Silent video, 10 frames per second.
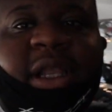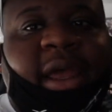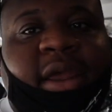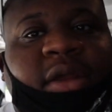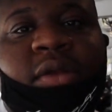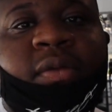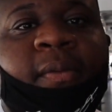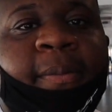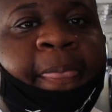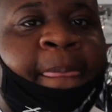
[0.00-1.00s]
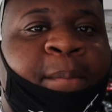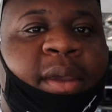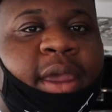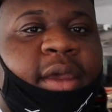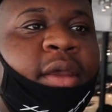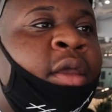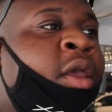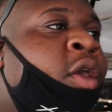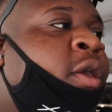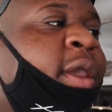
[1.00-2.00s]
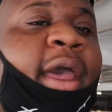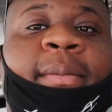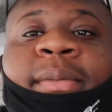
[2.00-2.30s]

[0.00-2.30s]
light? But yeah, got a